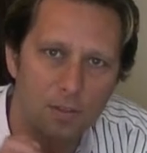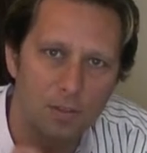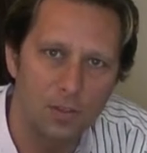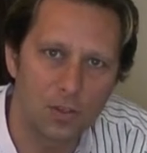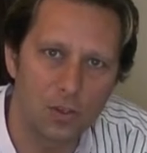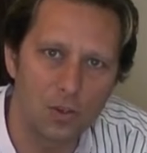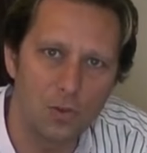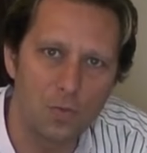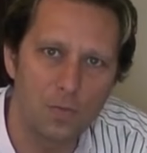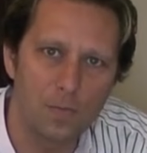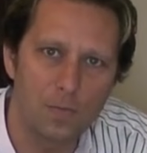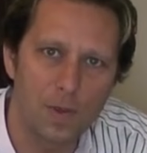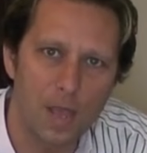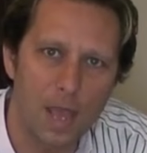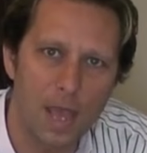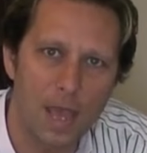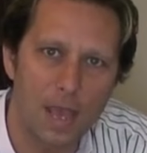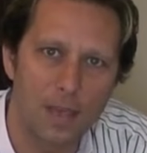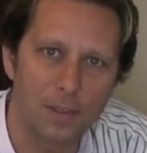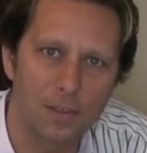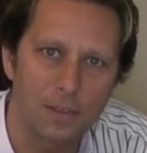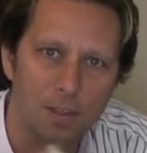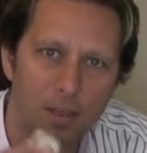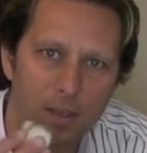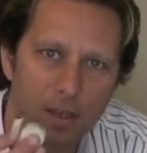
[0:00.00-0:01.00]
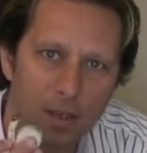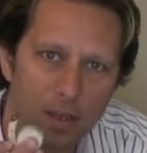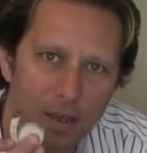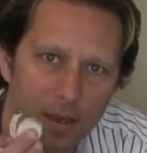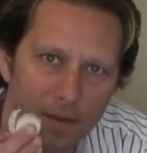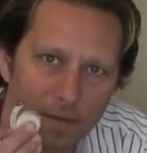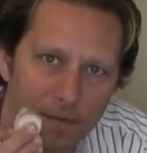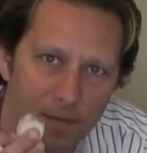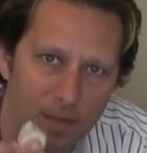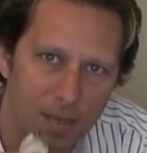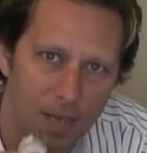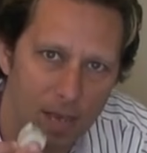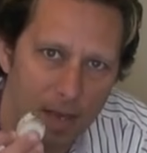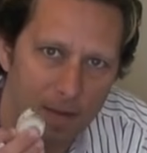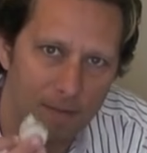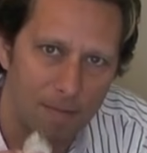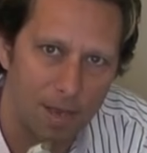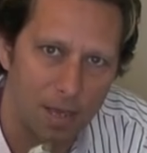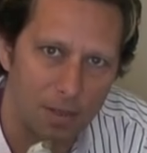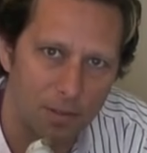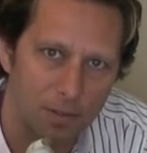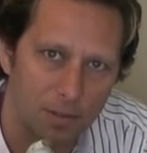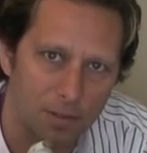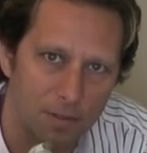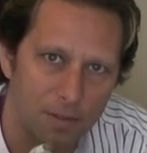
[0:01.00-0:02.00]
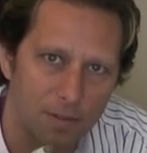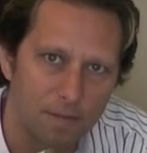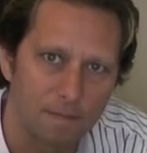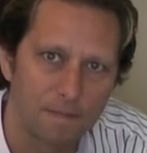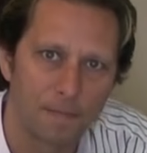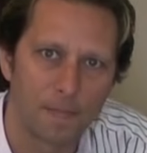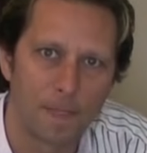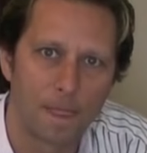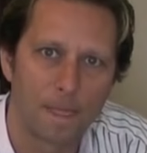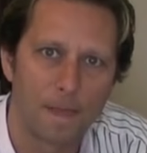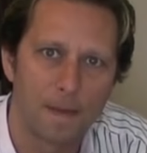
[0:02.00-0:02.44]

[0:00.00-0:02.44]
2 pairs of tape measures